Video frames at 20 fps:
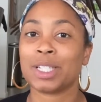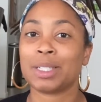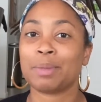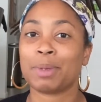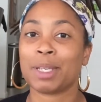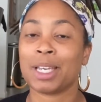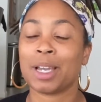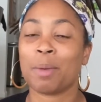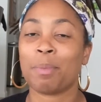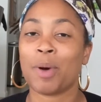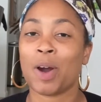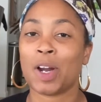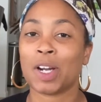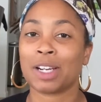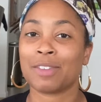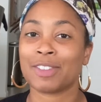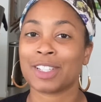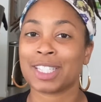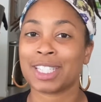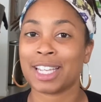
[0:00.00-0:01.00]
be a part
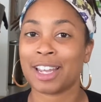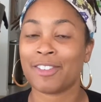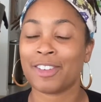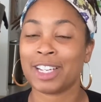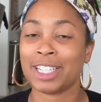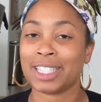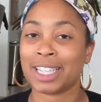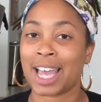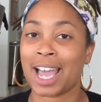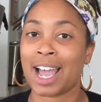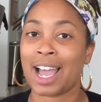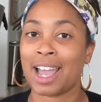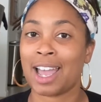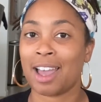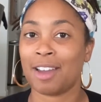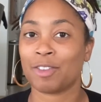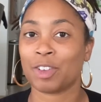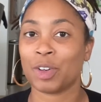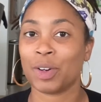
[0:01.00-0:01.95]
of a series that I have